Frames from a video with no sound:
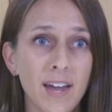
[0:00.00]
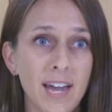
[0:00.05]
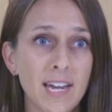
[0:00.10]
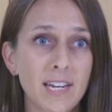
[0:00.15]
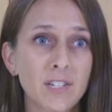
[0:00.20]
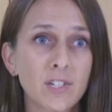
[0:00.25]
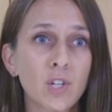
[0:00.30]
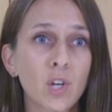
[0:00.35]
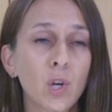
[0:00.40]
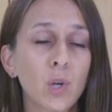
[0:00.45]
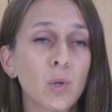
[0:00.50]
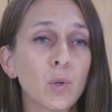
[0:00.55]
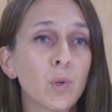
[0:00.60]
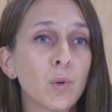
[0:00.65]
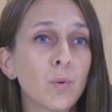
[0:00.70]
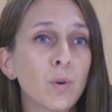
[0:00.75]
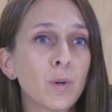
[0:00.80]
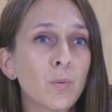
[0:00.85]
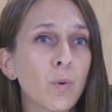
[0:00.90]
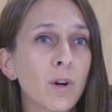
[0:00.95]
phase,
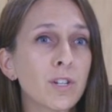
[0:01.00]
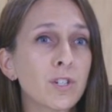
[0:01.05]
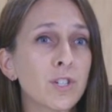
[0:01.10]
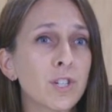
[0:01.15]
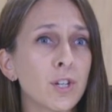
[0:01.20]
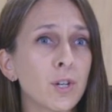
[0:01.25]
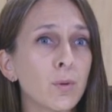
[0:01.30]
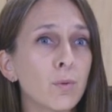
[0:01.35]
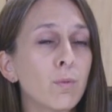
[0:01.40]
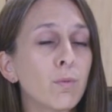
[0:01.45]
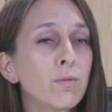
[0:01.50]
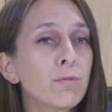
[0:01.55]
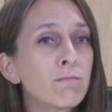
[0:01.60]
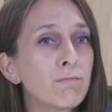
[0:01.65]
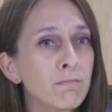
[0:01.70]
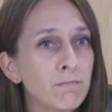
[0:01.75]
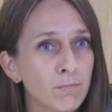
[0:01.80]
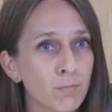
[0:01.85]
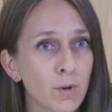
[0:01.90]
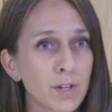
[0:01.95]
you would want to
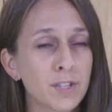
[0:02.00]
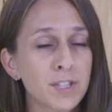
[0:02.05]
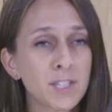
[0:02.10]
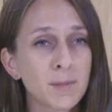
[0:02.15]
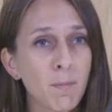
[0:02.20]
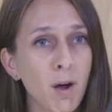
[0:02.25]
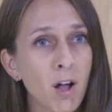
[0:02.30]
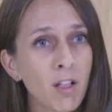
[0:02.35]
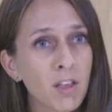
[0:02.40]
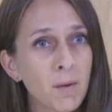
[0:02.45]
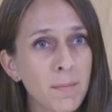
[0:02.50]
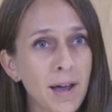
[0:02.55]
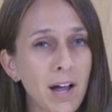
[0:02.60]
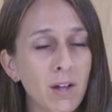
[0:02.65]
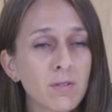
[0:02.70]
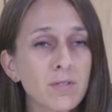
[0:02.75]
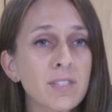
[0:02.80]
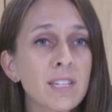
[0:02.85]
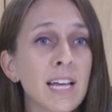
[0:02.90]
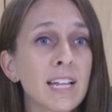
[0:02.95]
with small
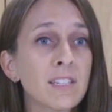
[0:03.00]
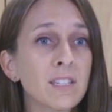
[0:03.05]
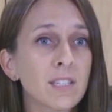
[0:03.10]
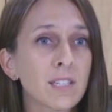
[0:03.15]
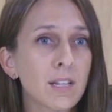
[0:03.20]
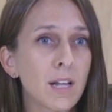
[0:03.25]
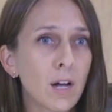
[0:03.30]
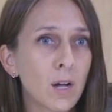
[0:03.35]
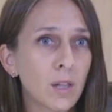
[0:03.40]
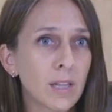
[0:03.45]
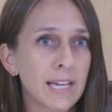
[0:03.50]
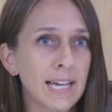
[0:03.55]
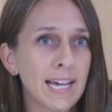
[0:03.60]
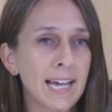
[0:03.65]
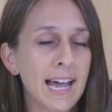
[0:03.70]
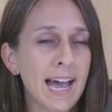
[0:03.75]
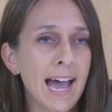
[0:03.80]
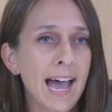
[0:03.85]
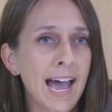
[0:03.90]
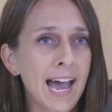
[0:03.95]
amounts and
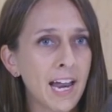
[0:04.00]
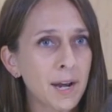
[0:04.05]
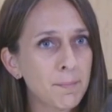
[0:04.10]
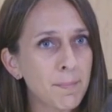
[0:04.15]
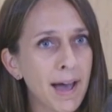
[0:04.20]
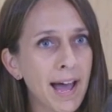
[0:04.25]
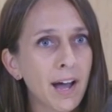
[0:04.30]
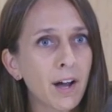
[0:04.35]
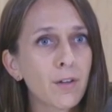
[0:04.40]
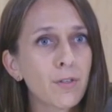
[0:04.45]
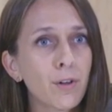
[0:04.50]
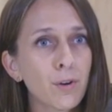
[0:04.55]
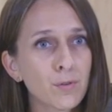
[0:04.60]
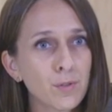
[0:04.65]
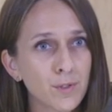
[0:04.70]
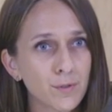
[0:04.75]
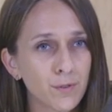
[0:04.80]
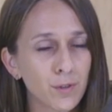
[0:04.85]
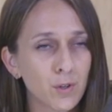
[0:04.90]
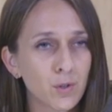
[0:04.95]
slowly add back
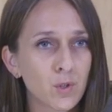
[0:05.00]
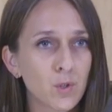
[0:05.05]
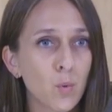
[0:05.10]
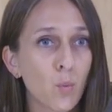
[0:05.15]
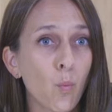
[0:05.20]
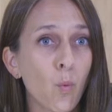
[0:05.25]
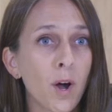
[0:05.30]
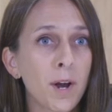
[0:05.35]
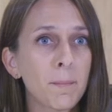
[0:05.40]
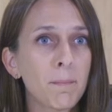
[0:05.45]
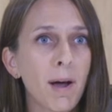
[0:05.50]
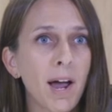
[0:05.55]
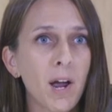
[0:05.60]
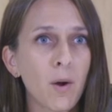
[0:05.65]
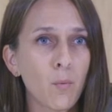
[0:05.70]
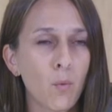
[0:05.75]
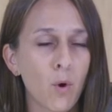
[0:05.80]
those foods one by